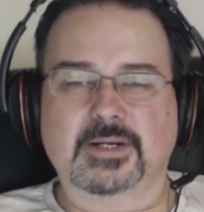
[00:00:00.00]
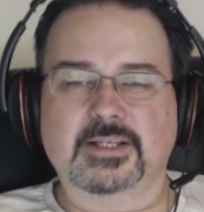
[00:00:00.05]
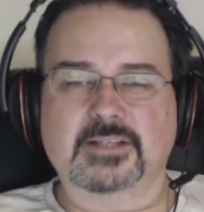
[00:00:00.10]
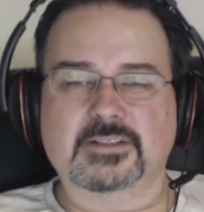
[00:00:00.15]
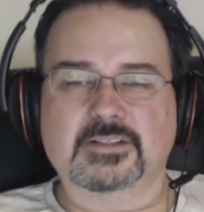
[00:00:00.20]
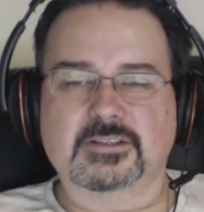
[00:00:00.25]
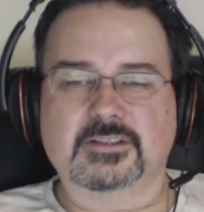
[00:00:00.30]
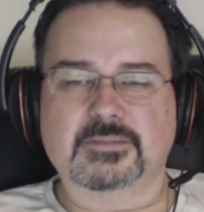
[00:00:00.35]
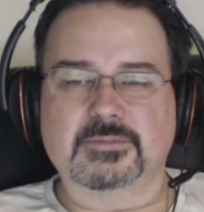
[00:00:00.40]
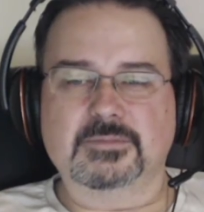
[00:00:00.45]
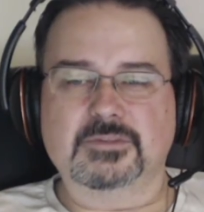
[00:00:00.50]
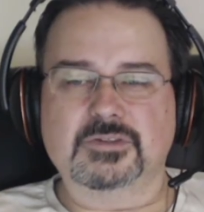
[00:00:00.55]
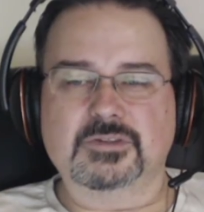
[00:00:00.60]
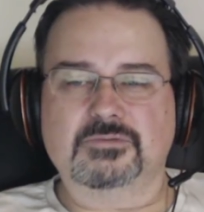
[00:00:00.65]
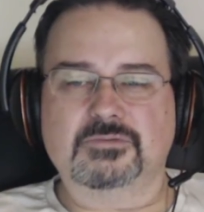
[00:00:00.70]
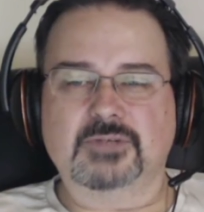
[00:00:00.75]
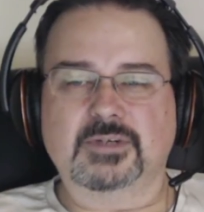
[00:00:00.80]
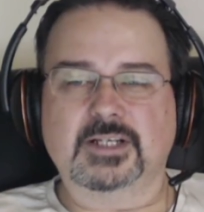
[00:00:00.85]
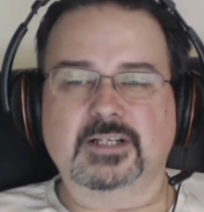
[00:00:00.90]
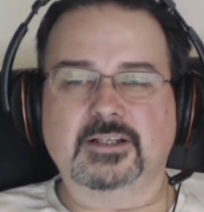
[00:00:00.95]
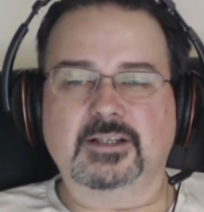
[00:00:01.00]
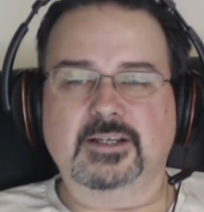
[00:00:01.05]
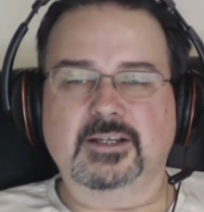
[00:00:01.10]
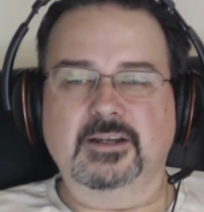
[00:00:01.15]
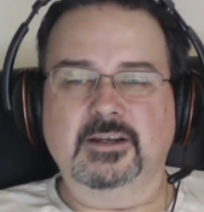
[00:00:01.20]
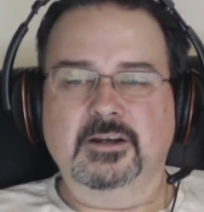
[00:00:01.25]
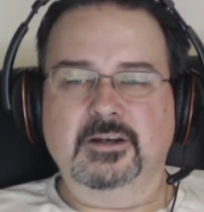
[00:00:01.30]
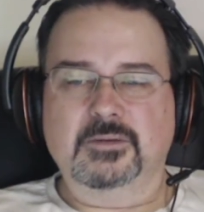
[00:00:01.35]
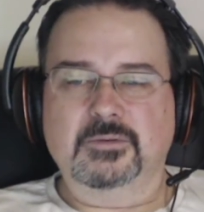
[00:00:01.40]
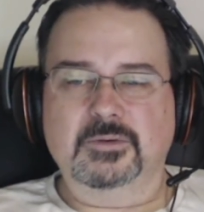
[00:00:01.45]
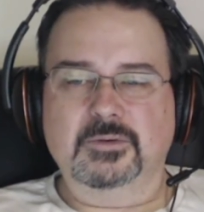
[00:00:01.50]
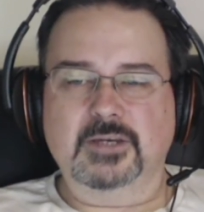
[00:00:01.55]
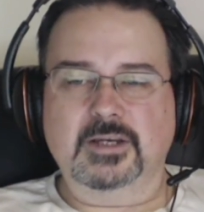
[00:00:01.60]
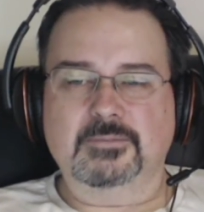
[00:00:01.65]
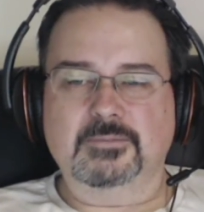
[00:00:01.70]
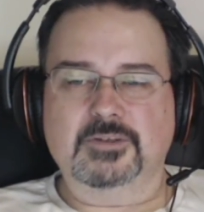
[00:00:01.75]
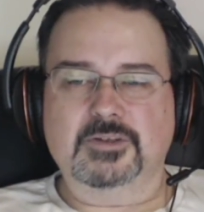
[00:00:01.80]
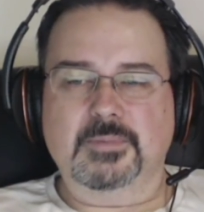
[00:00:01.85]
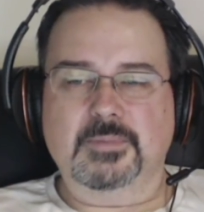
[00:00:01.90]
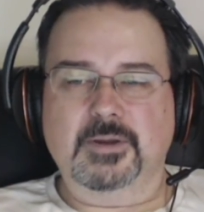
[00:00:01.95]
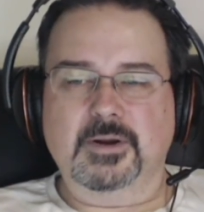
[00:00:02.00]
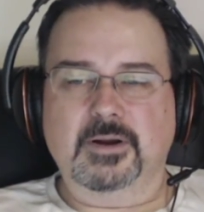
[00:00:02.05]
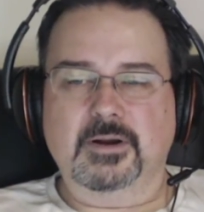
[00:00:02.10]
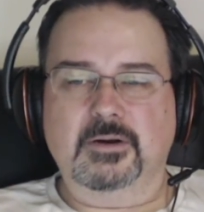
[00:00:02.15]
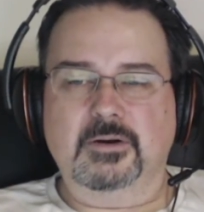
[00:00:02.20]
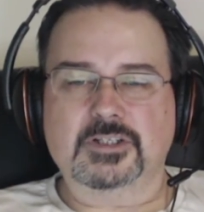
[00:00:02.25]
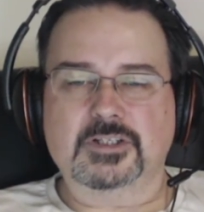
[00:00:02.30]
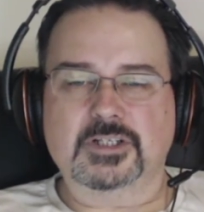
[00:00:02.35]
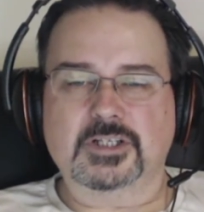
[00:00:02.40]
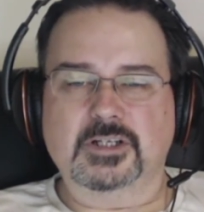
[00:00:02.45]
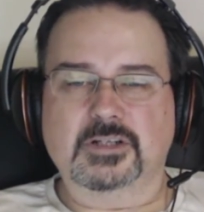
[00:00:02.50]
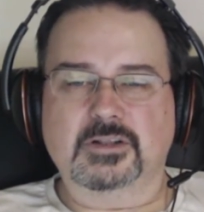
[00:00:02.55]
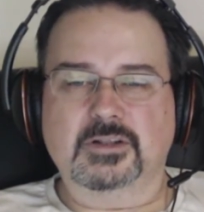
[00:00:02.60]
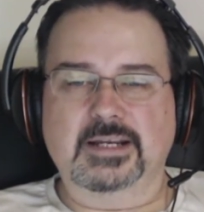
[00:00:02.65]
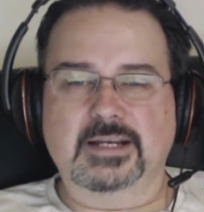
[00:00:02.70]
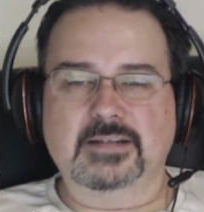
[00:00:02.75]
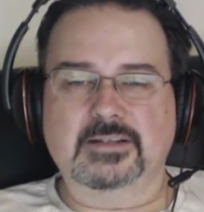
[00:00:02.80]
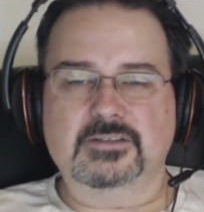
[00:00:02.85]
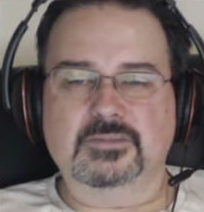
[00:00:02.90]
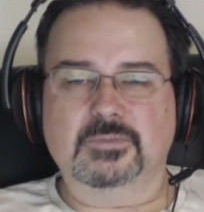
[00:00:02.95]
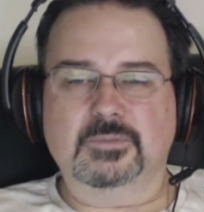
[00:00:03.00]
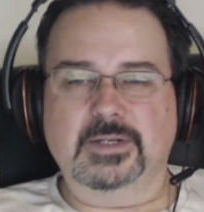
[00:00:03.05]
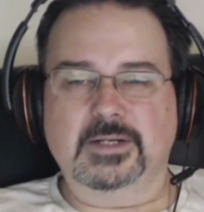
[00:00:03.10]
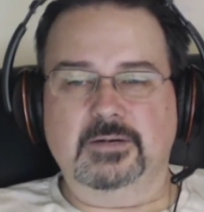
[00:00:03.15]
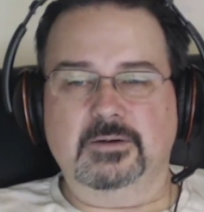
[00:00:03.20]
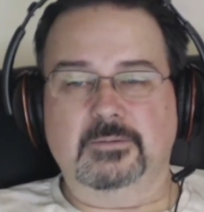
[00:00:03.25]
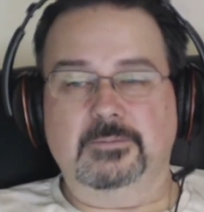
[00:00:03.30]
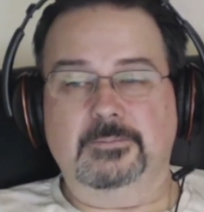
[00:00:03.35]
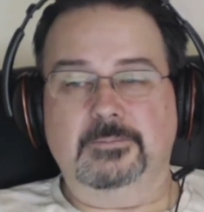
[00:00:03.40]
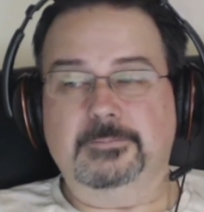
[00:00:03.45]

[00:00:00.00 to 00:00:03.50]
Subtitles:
systems use regularly would come to PowerShell as well.